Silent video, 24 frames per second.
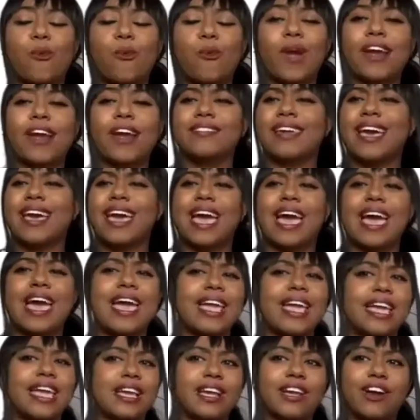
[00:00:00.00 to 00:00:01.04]
where the
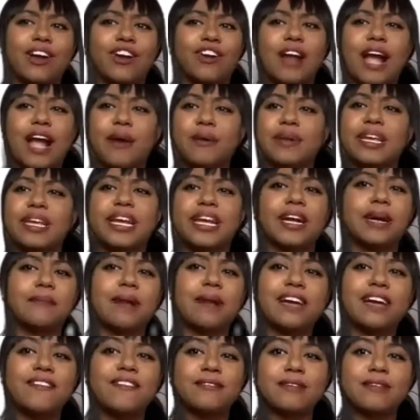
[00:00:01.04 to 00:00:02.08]
heck around here am
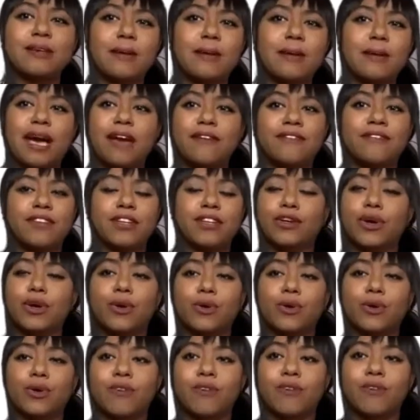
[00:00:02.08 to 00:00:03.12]
I finna
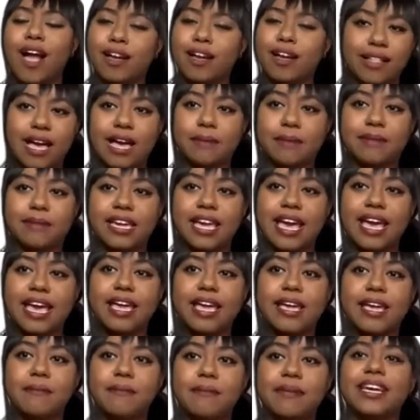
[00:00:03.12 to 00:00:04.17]
go rock climbing
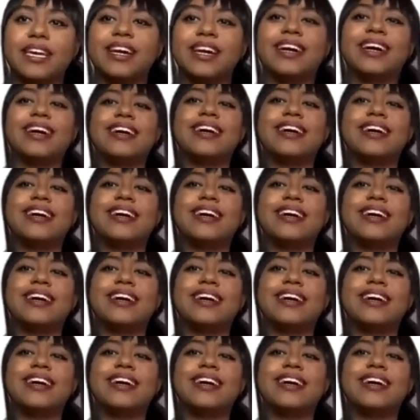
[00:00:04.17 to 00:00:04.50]
at? Because